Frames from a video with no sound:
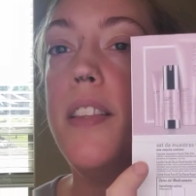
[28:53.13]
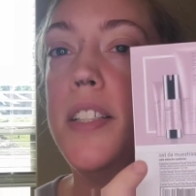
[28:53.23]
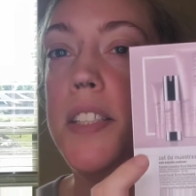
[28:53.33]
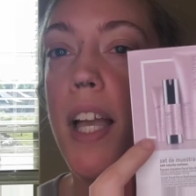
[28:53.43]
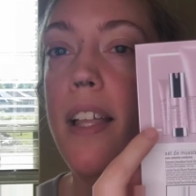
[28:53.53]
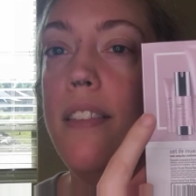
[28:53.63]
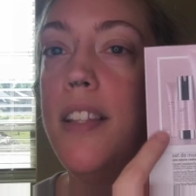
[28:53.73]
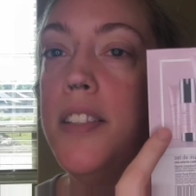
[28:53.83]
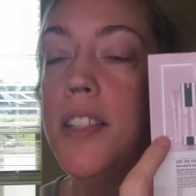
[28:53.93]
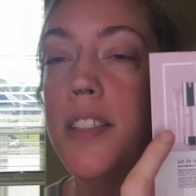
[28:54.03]
the set,
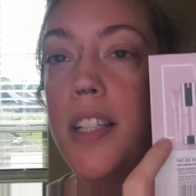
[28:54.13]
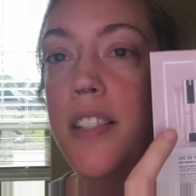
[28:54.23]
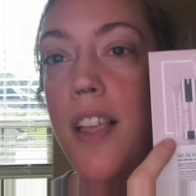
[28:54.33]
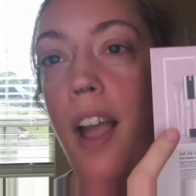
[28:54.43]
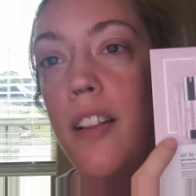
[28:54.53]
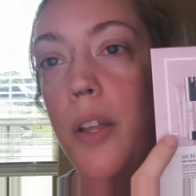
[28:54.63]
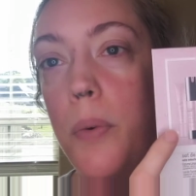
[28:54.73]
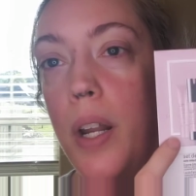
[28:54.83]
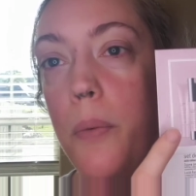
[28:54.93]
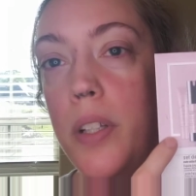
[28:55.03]
this is exactly
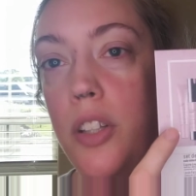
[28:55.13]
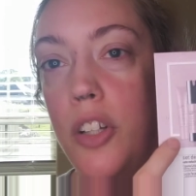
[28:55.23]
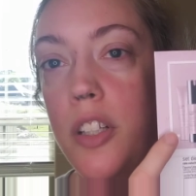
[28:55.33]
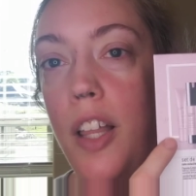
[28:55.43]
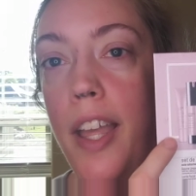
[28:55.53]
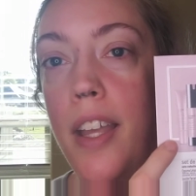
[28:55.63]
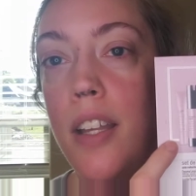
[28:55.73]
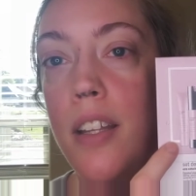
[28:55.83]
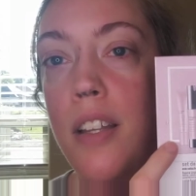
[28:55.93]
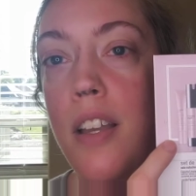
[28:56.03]
what it would look like.